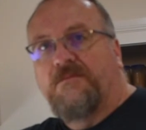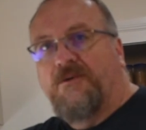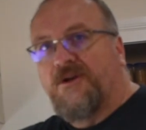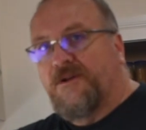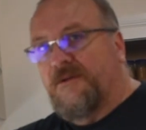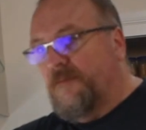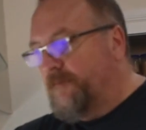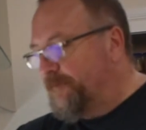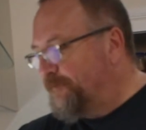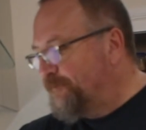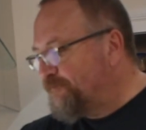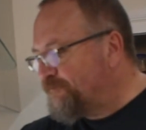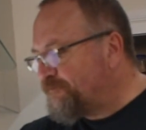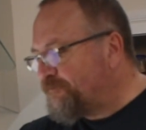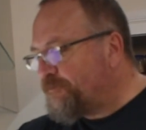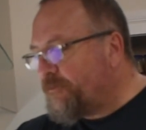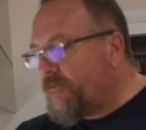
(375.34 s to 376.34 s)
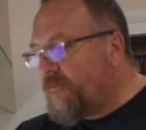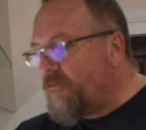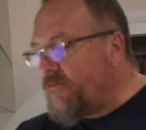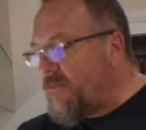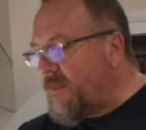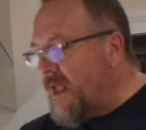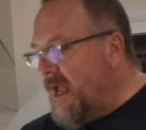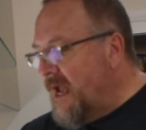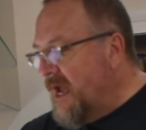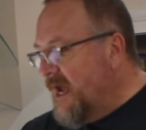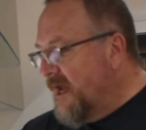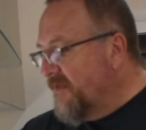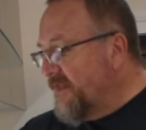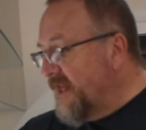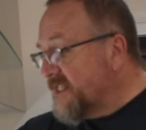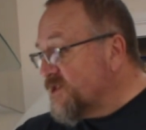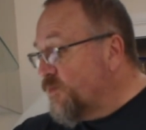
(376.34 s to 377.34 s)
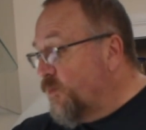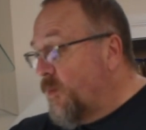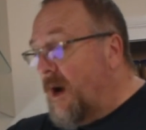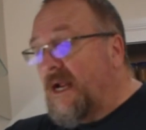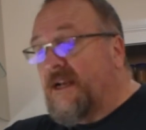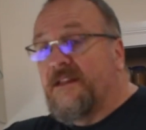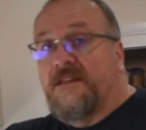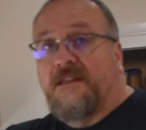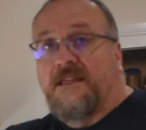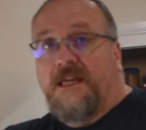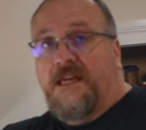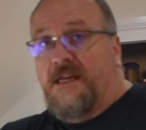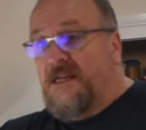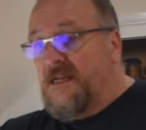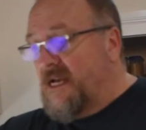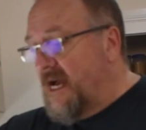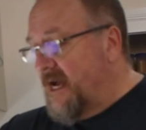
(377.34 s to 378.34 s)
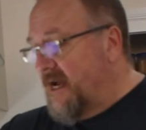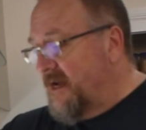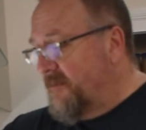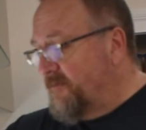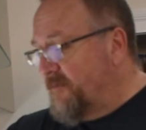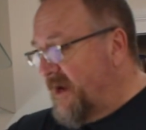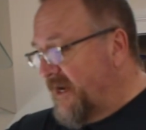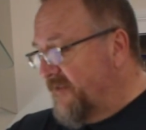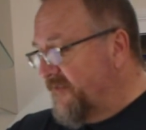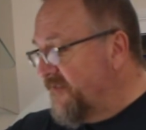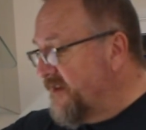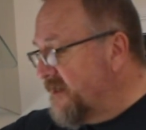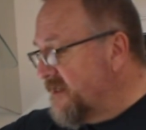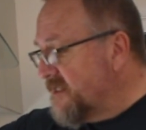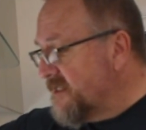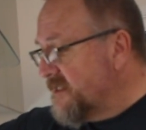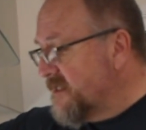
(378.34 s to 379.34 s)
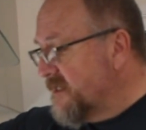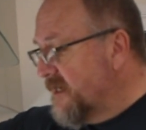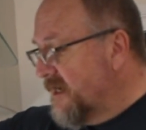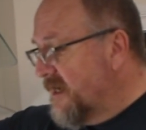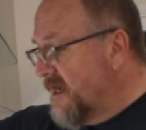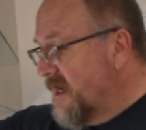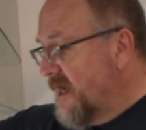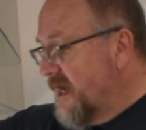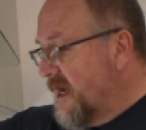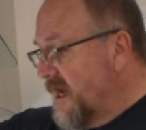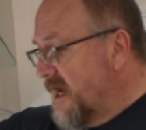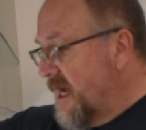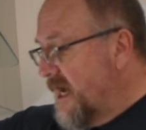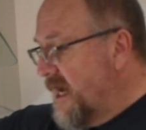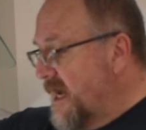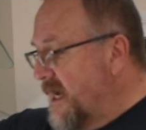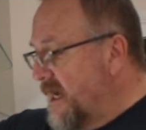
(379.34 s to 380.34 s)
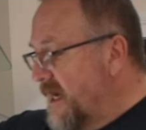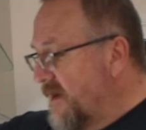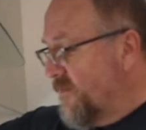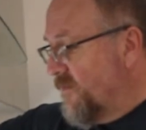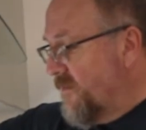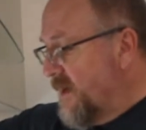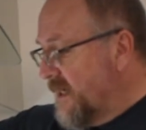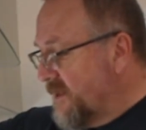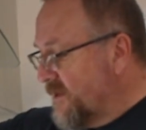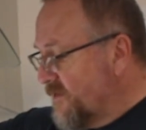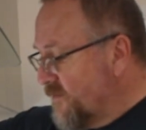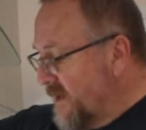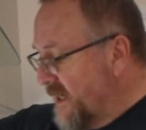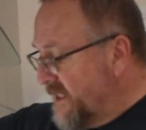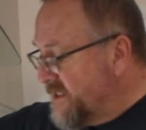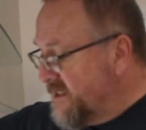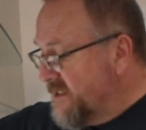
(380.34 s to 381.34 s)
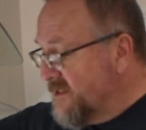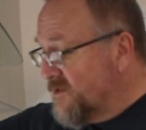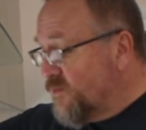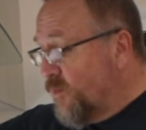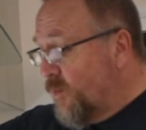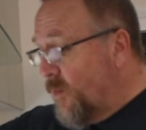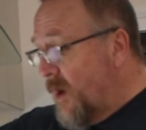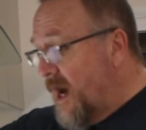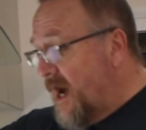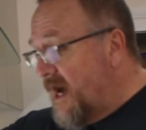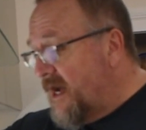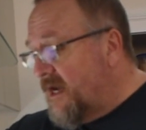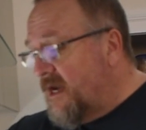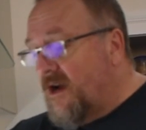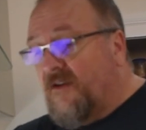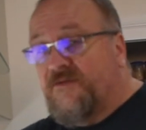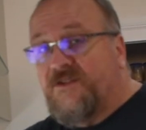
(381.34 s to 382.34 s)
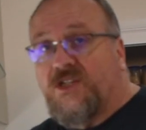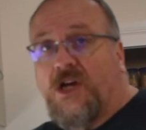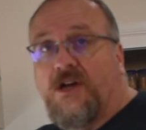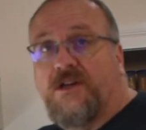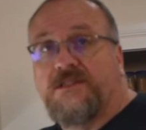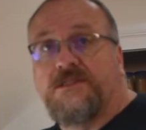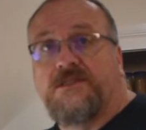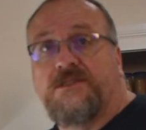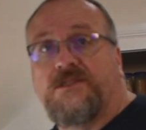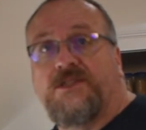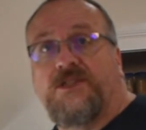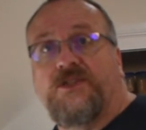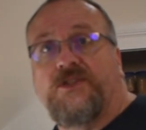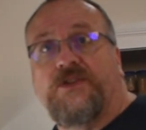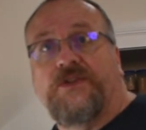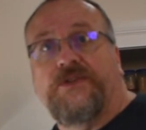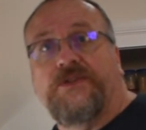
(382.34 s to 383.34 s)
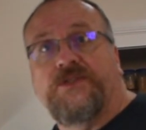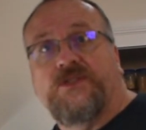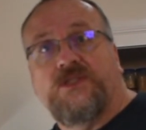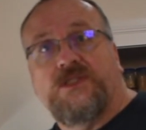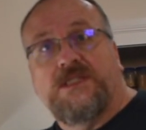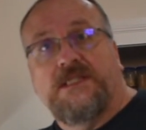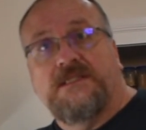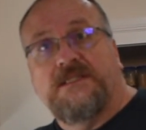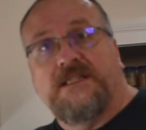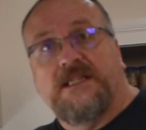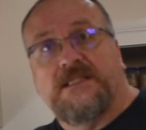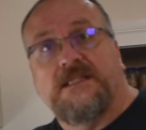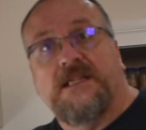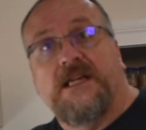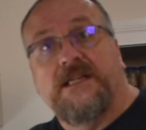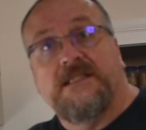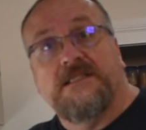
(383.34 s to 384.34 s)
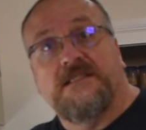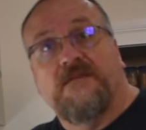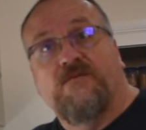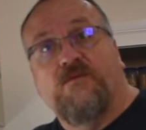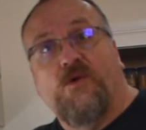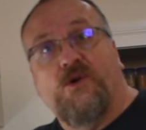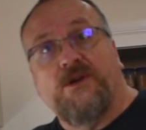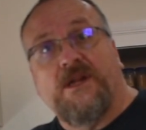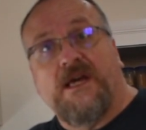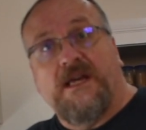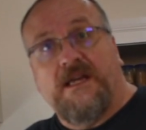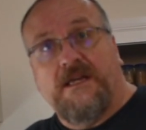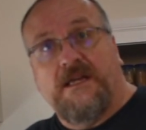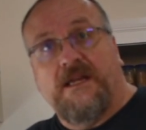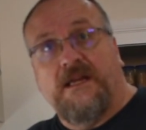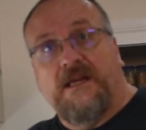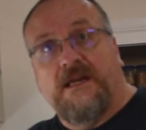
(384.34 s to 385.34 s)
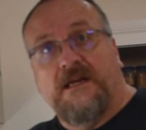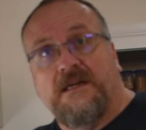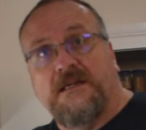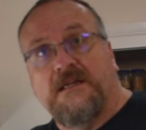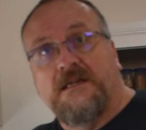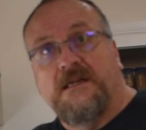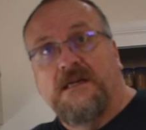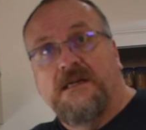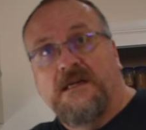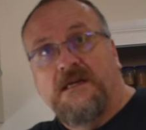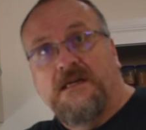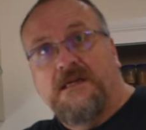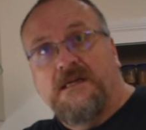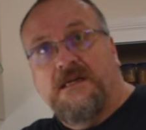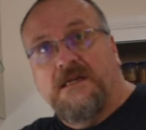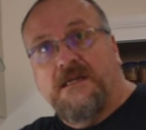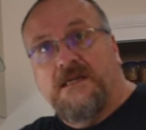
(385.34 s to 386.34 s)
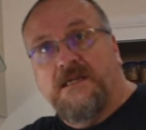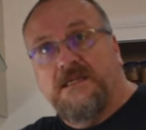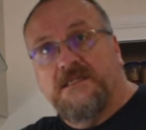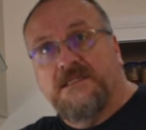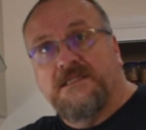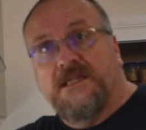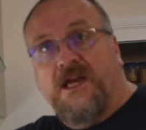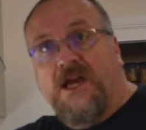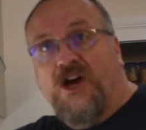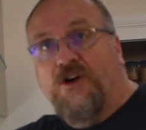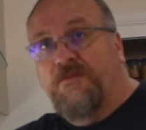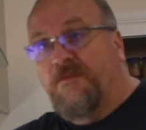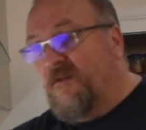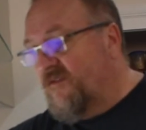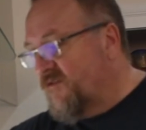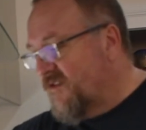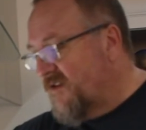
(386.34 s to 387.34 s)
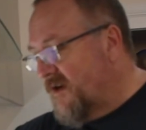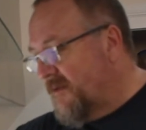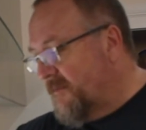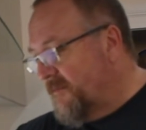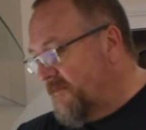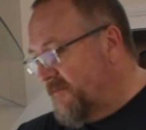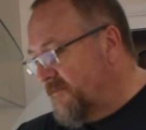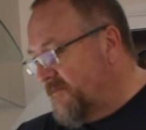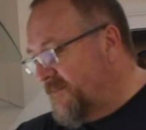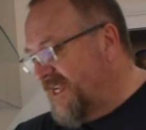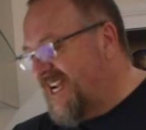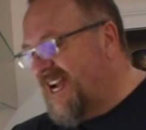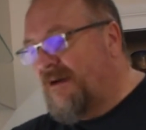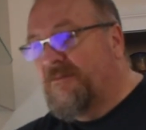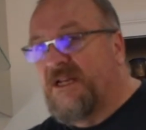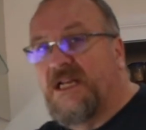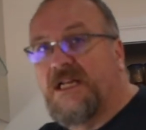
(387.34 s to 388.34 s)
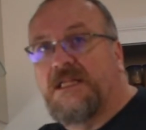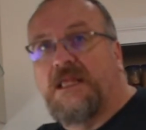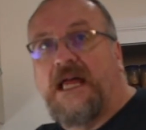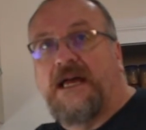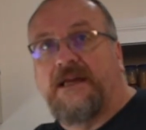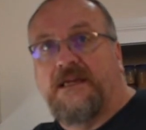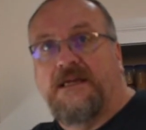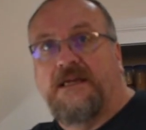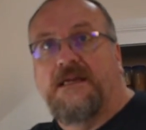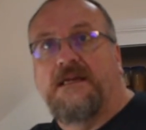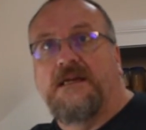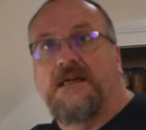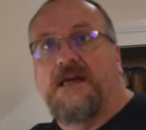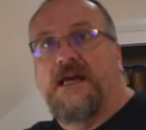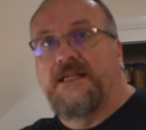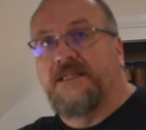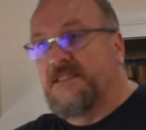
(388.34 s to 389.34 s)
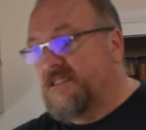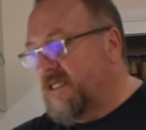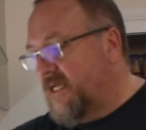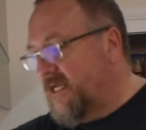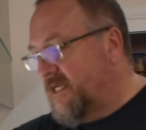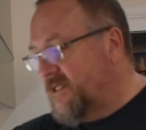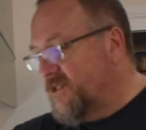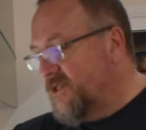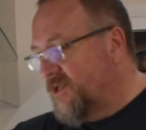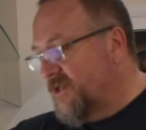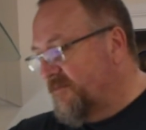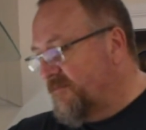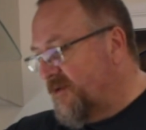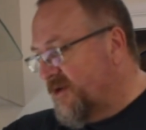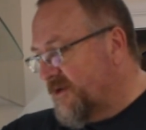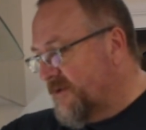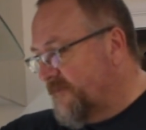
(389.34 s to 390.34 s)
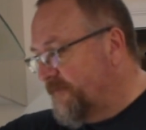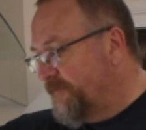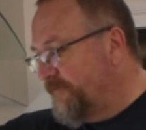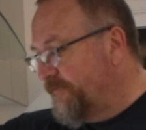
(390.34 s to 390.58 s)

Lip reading: bottom. That's one of the benefits and one of the reasons why I've chosen to use the 6 litres of water in here, is to help it from becoming gluggy and sticking to the bottom.